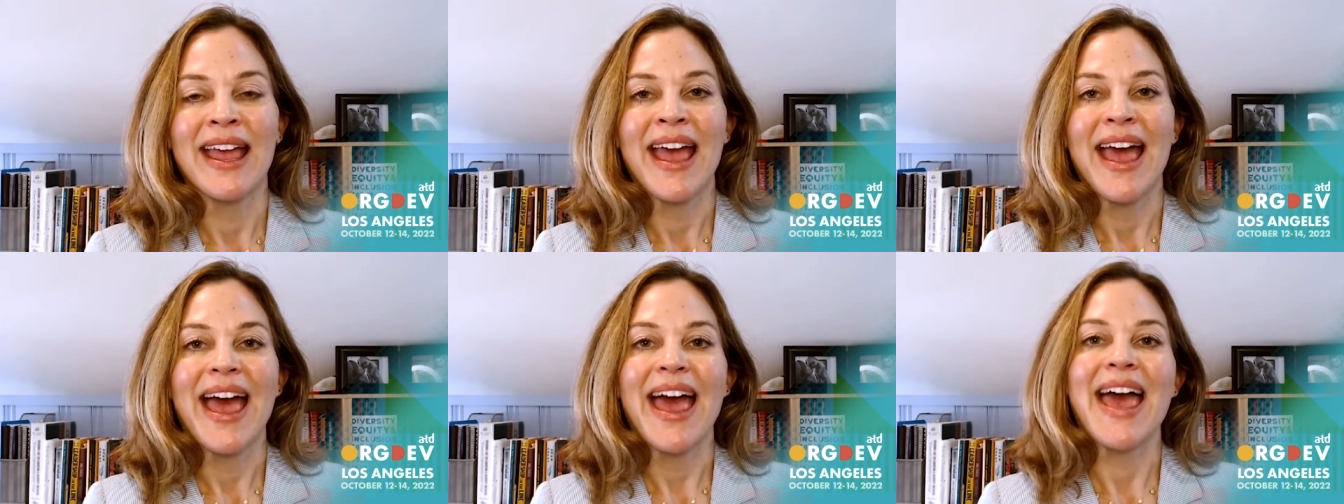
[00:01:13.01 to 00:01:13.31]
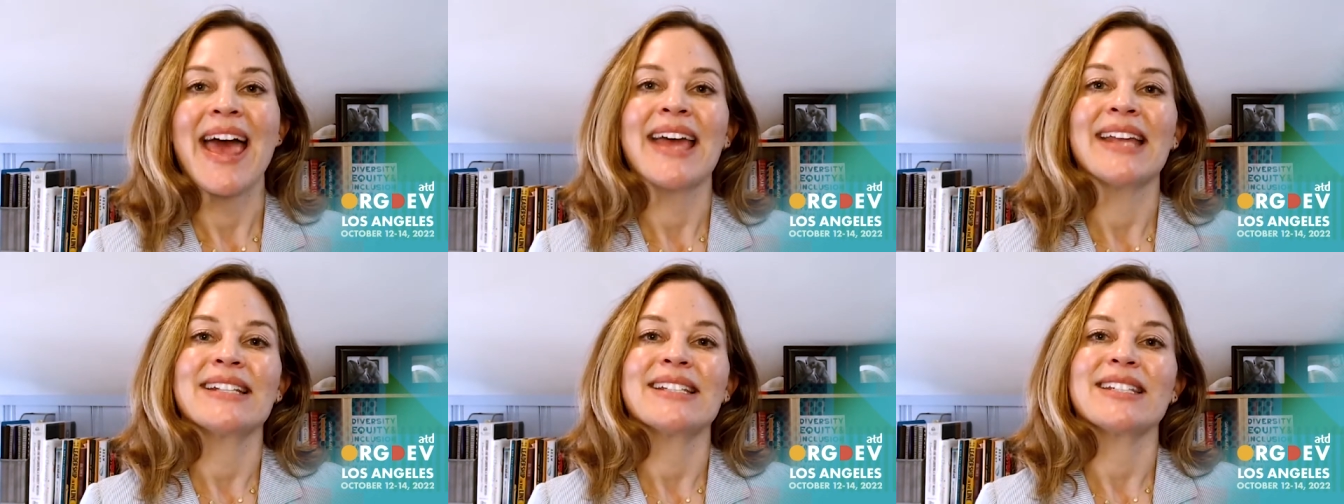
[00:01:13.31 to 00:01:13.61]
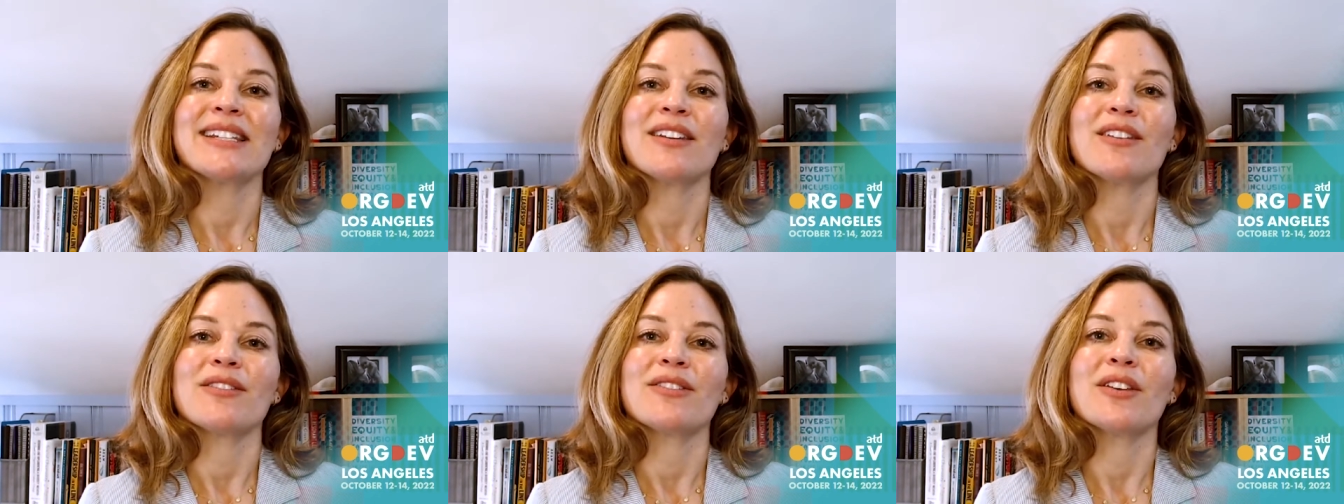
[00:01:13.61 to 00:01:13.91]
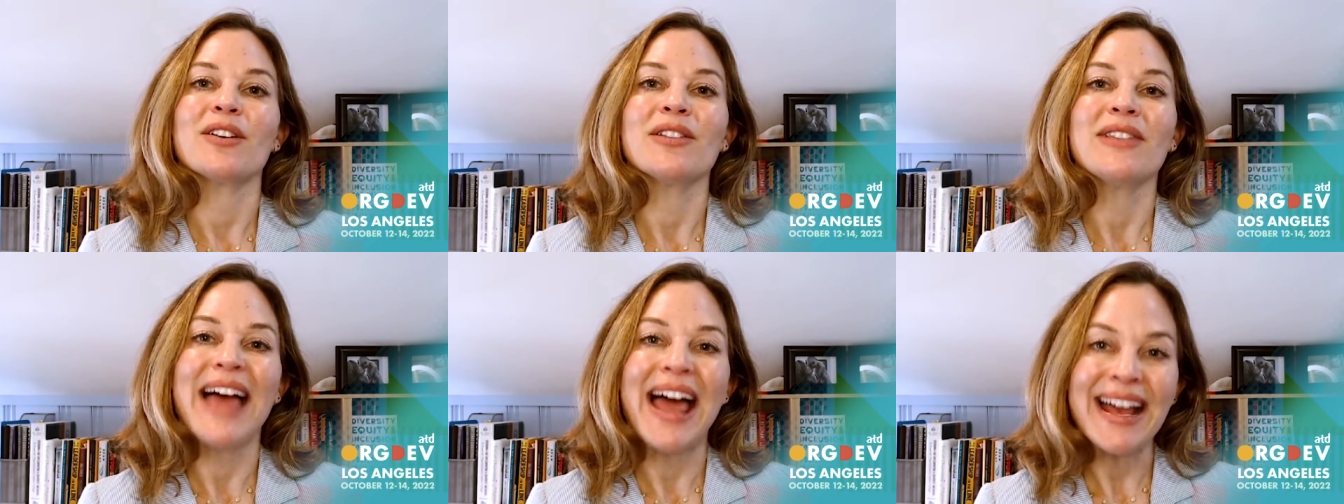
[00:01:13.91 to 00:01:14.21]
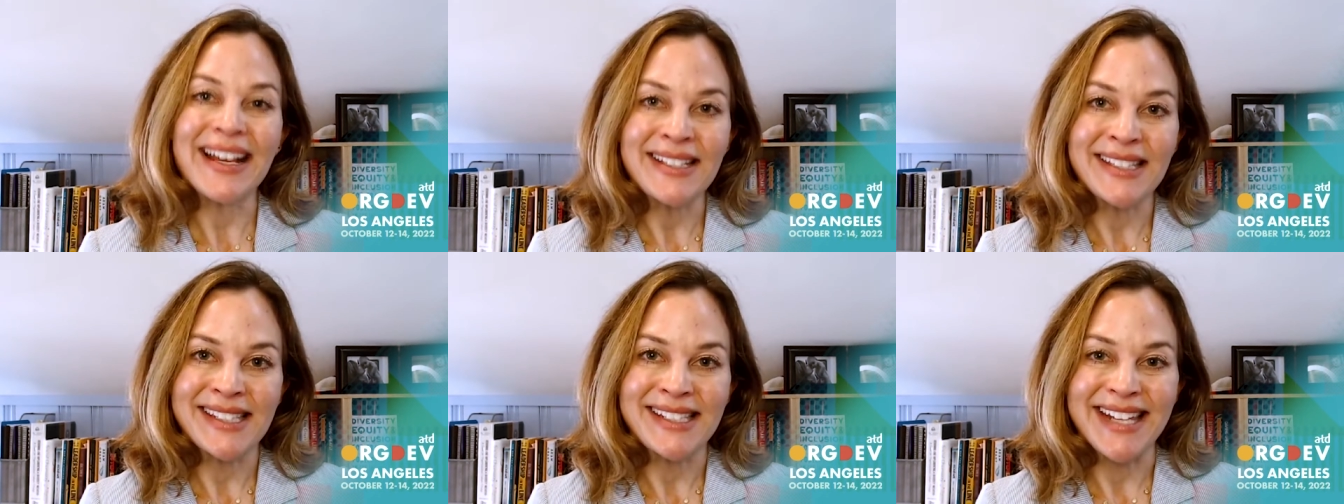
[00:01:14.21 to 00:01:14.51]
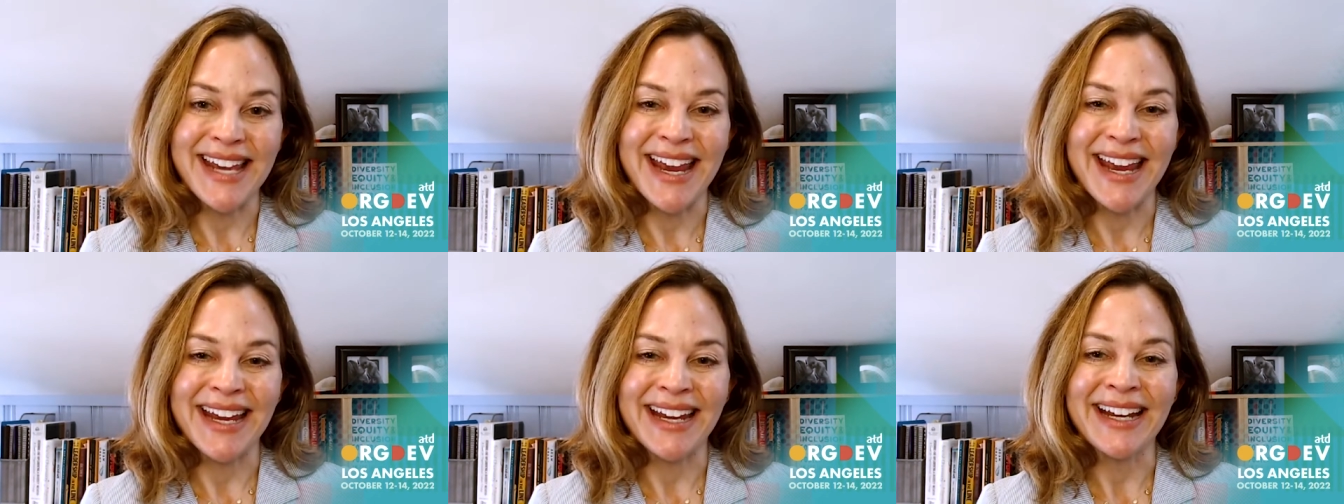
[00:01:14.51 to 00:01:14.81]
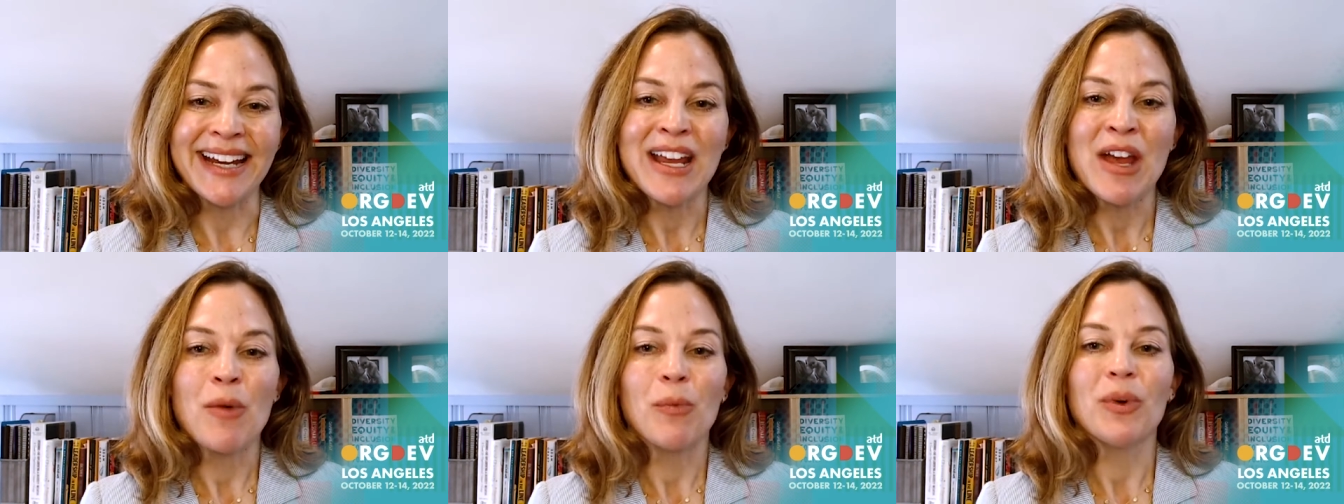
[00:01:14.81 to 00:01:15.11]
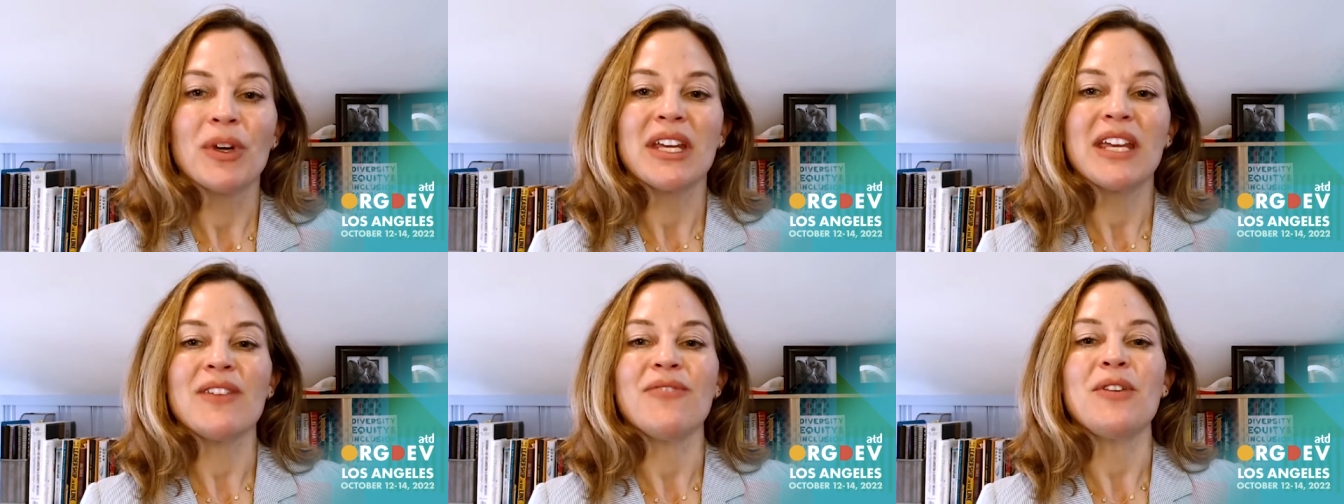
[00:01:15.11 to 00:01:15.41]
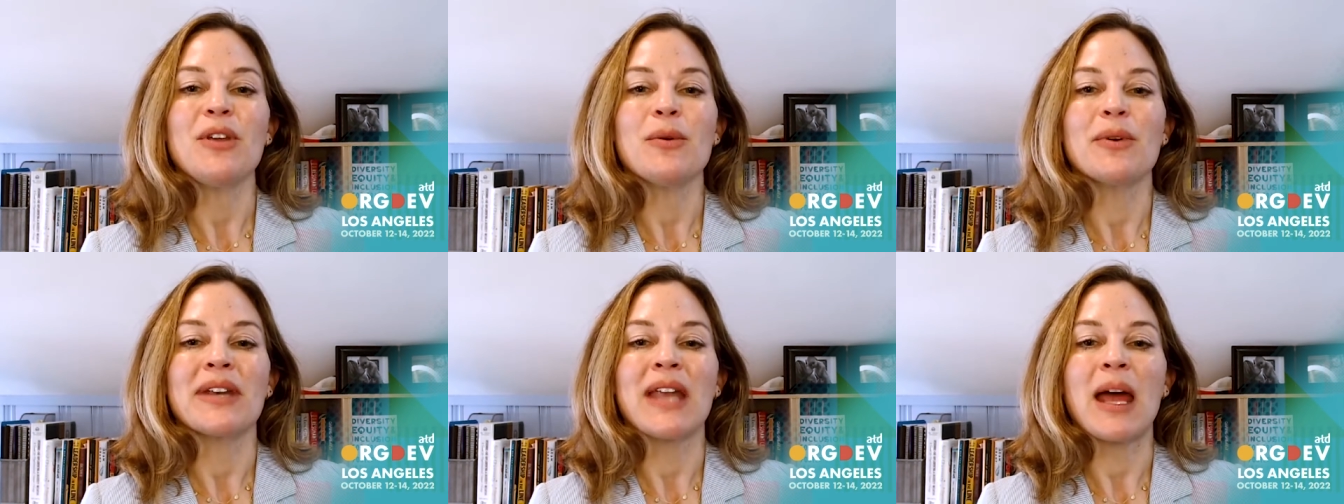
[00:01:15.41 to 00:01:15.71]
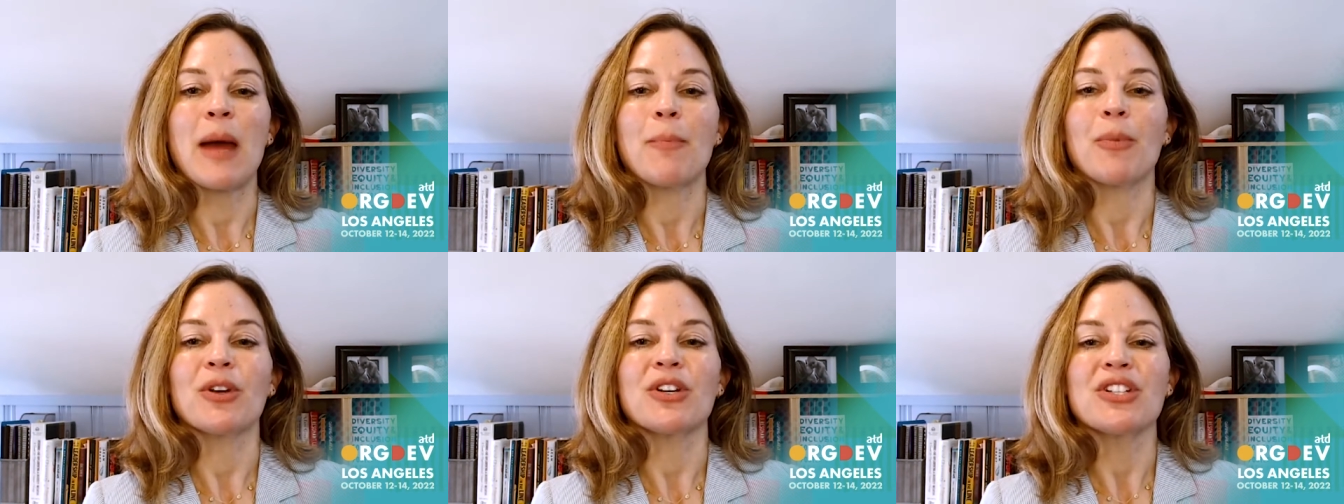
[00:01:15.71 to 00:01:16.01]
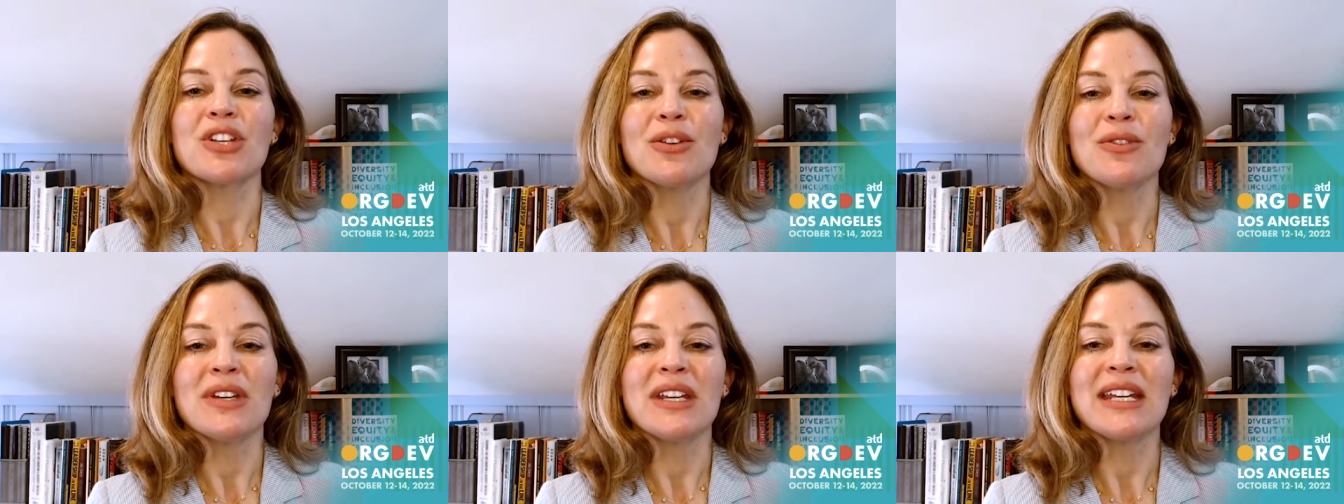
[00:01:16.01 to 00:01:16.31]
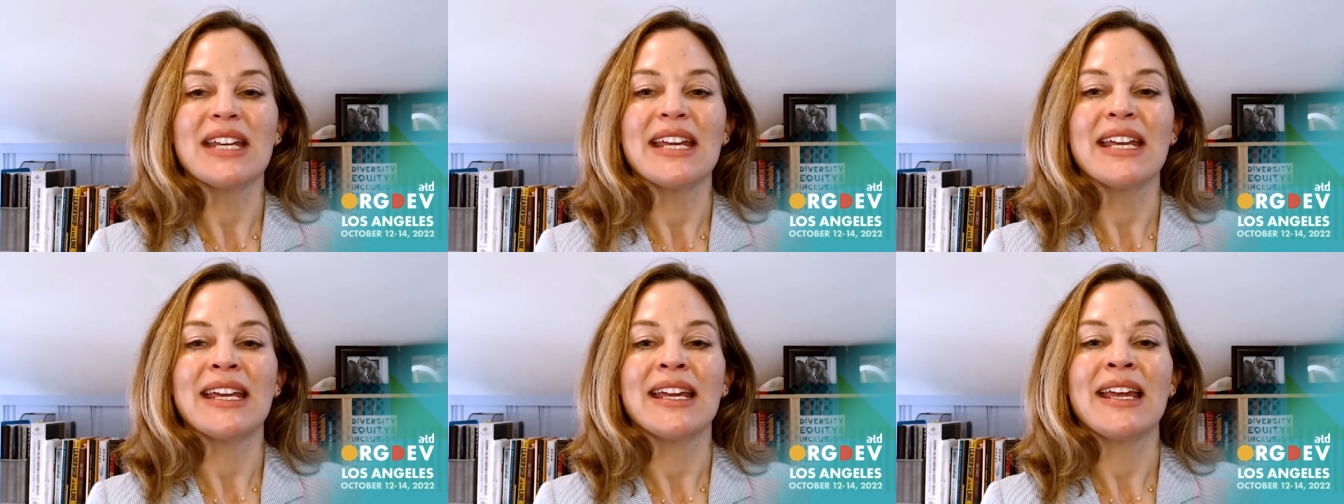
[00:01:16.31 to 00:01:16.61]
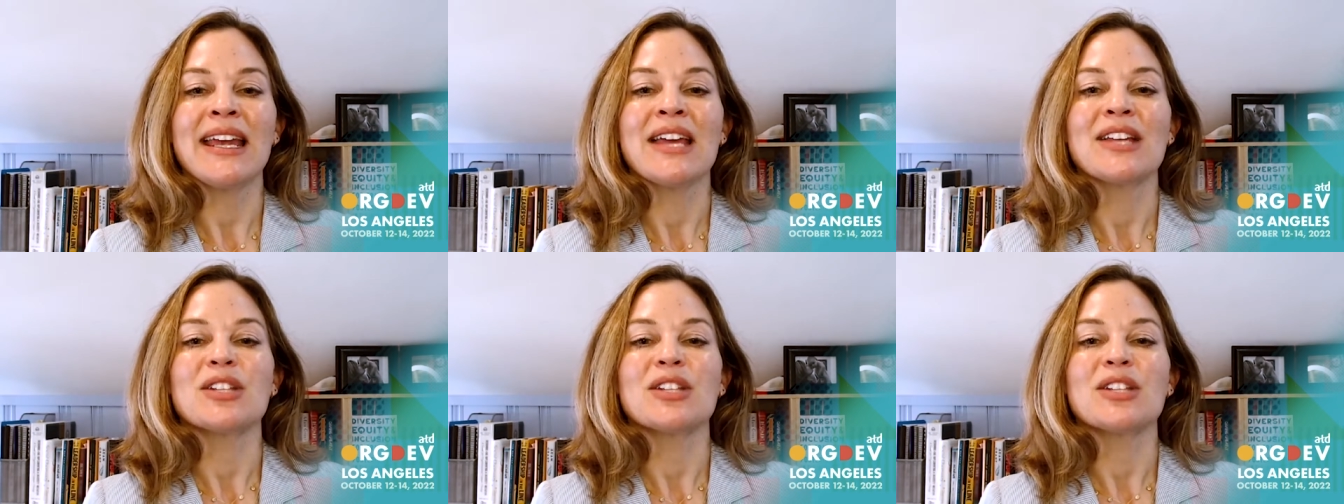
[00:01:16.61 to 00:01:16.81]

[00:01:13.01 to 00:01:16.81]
And the last day will give you an opportunity